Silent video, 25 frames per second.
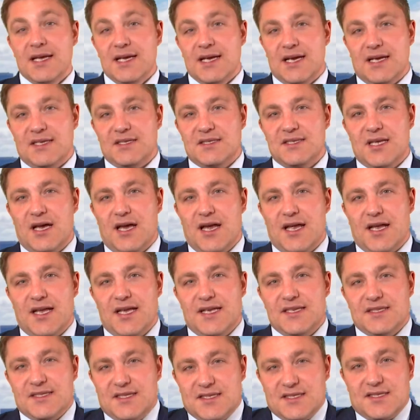and saying,
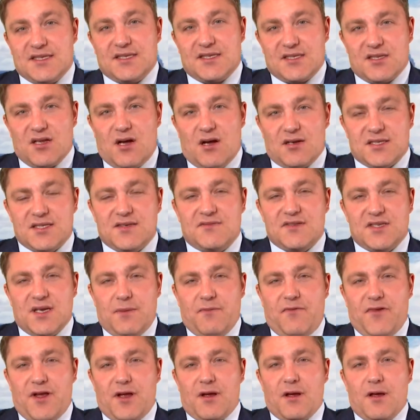is this the start of
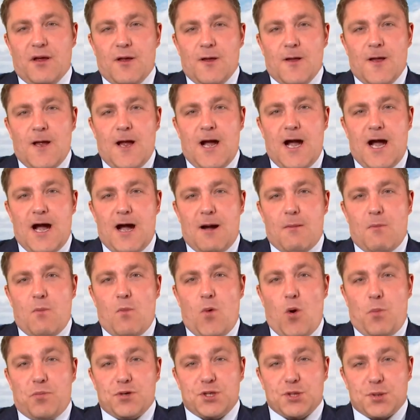something um,
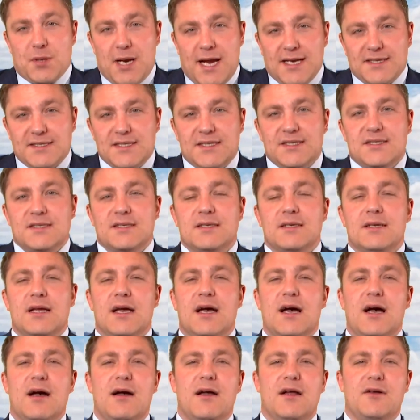more protracted
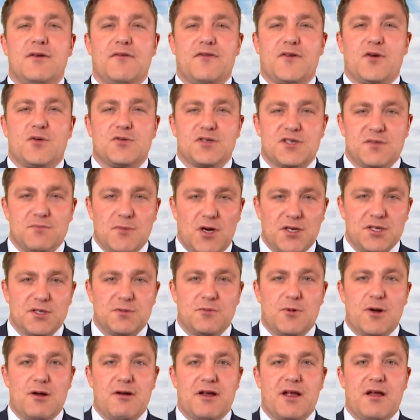uh, and, of course, much
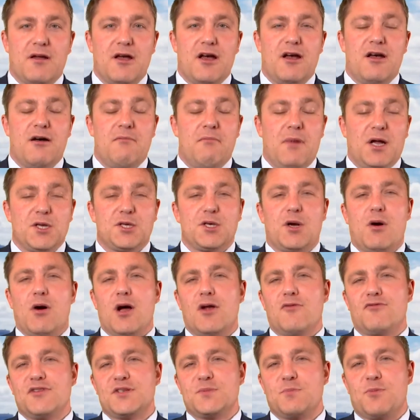wearing a, a, much higher
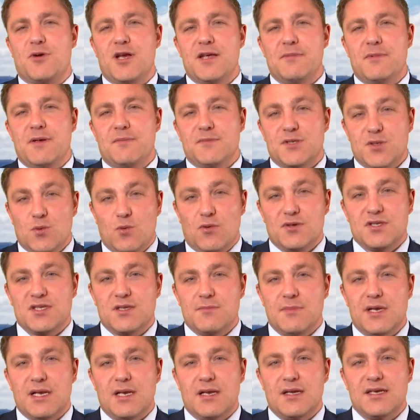risk premium towards the
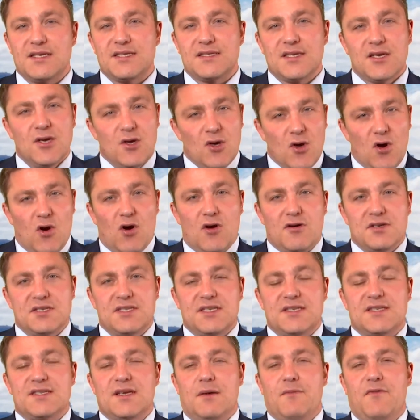Middle East, or is
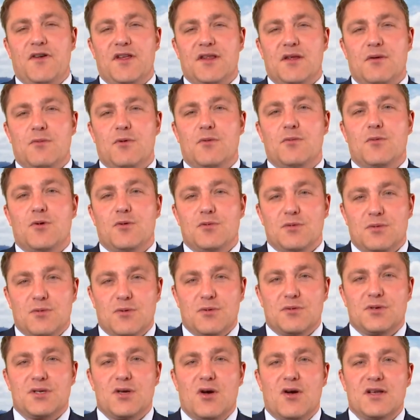this something that will, will,
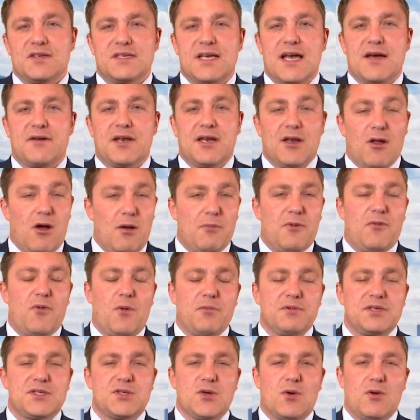will, die down in line with what
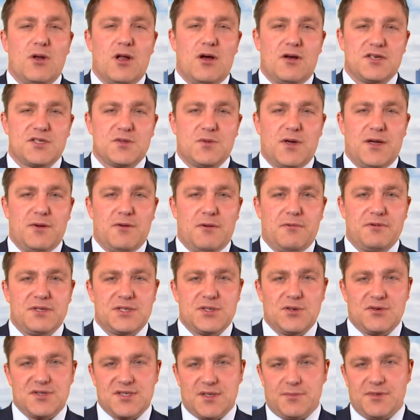we saw last week, where we
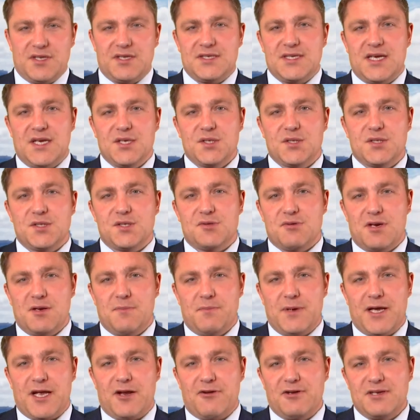saw some of the tensions really
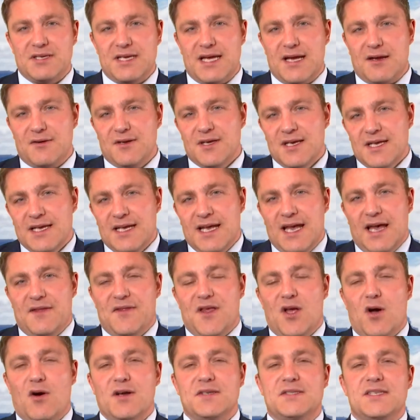bickering down and
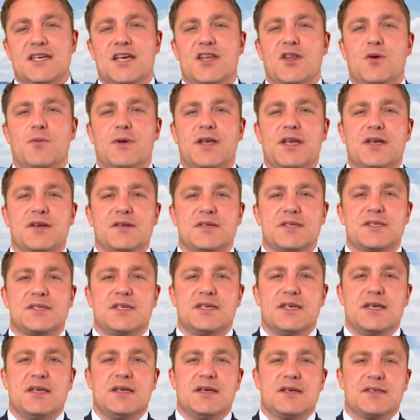the idea that we could
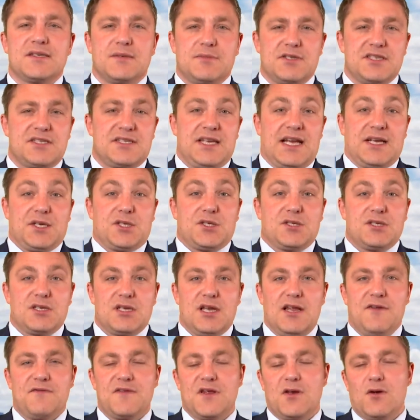see some of the sanctions
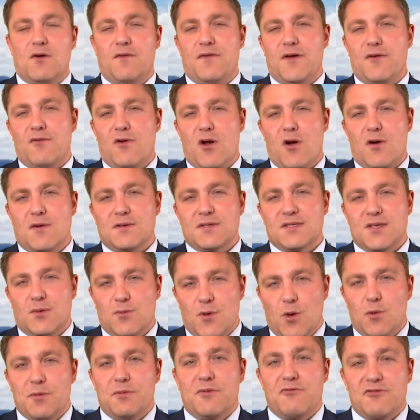lifted off Iran? So,
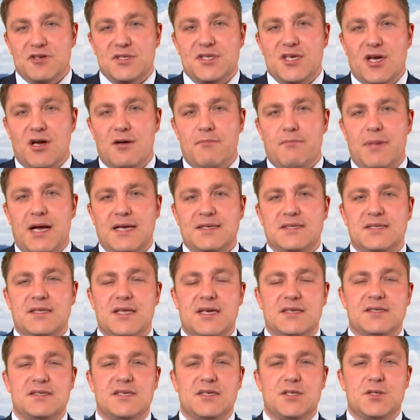will we return back to
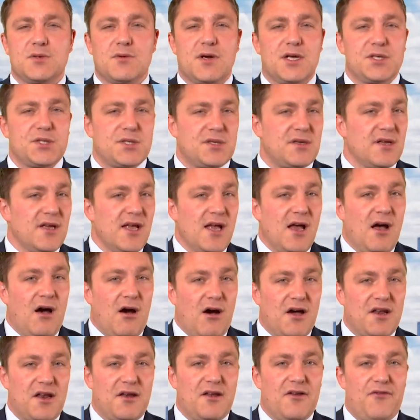that situation?
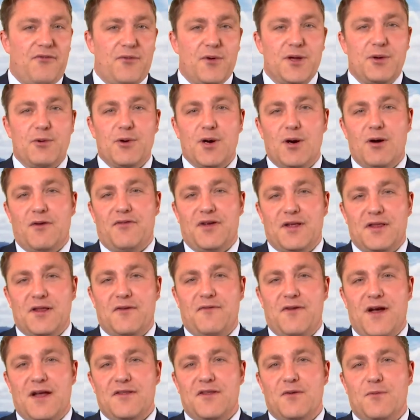I don't know if we will. I think the
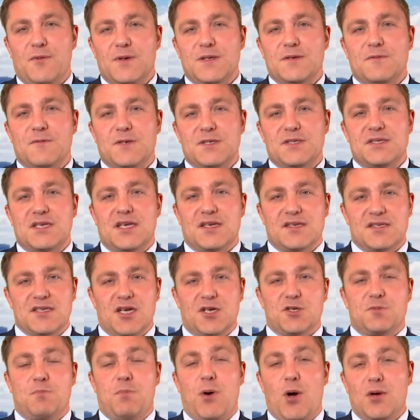fact that we, we're seeing
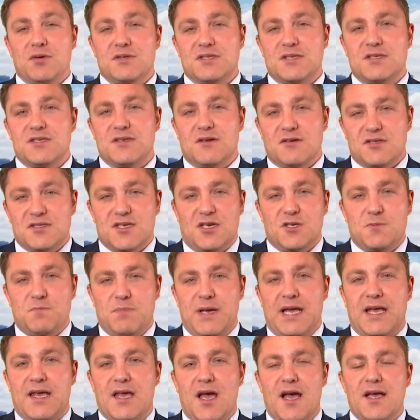such positive, such
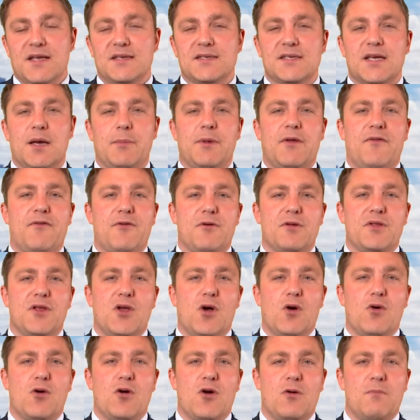big gains coming through in the
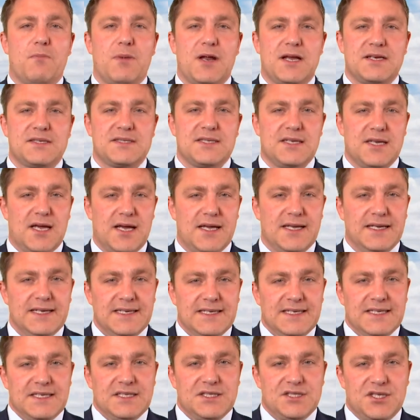oil complex today
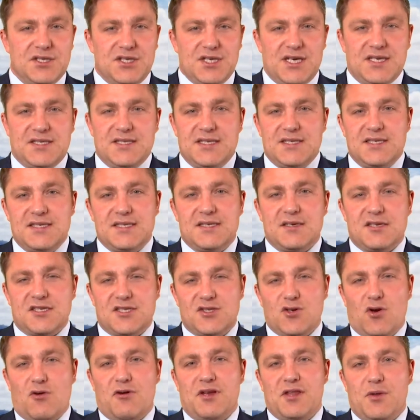suggests this is a
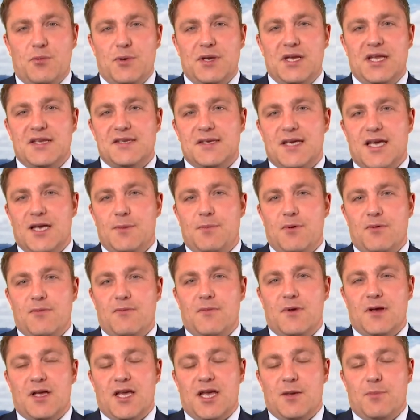story that we need to keep,
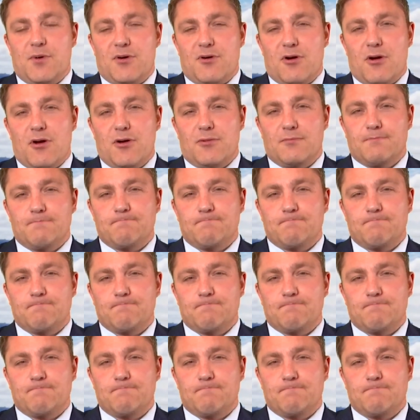keep our eye on.